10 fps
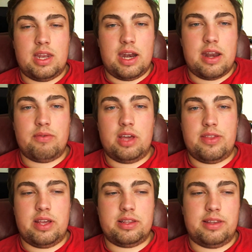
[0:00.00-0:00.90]
And I didn't really
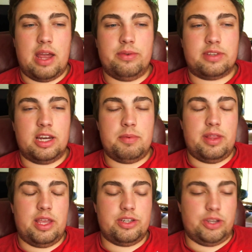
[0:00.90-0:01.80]
think that that was going to be
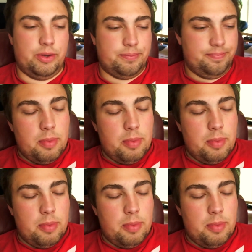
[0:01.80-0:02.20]
the issue.